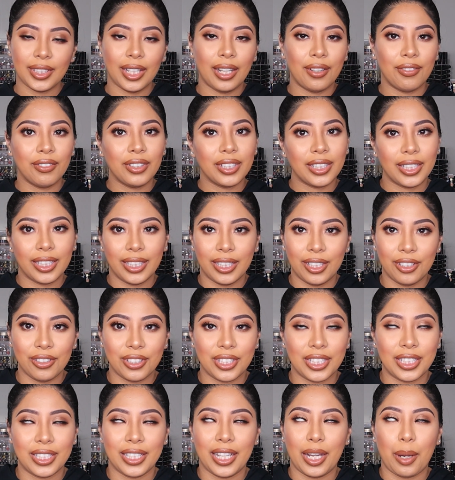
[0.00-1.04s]
everything else
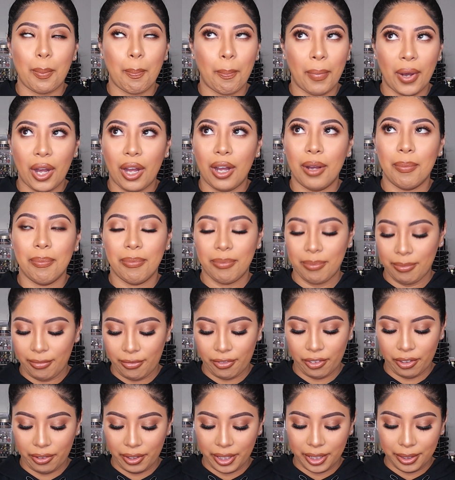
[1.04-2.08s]
is like bomb
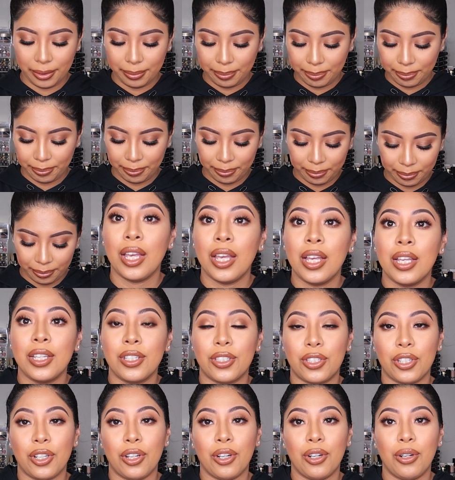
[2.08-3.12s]
for real.
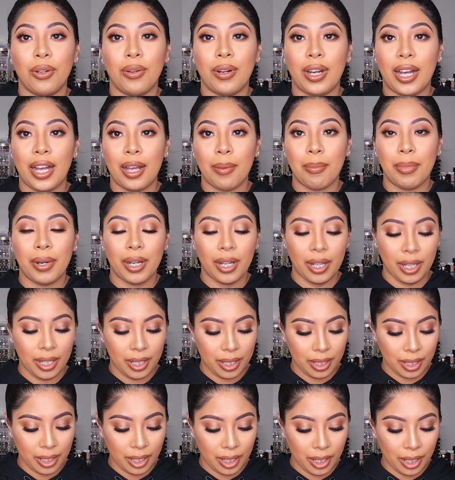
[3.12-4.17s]
So I
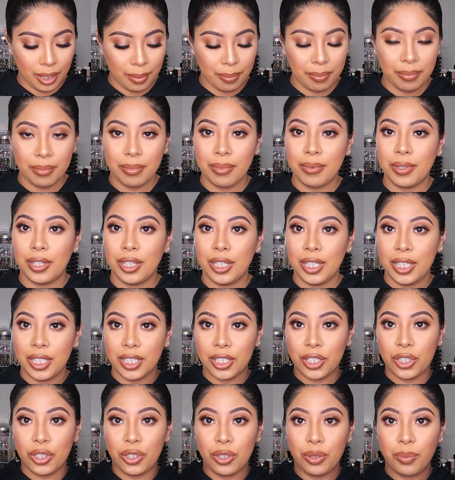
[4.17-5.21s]
bought
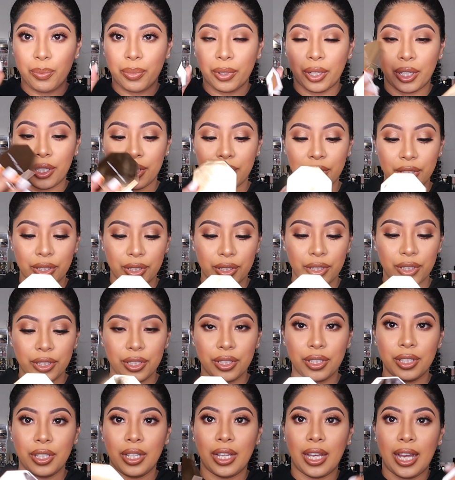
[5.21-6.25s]
these 2
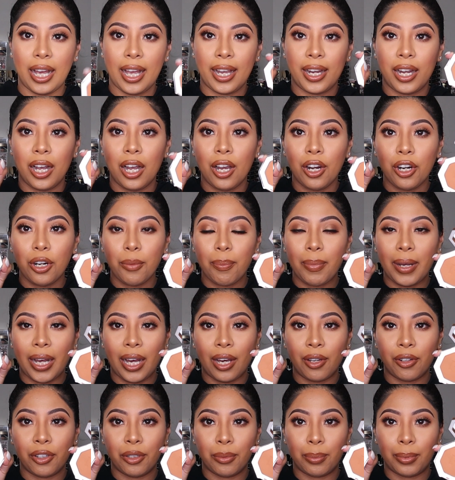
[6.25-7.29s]
bronzers. I got her
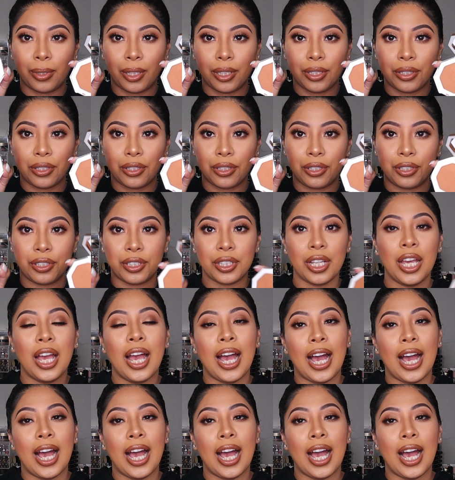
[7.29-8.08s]
powder bronzers.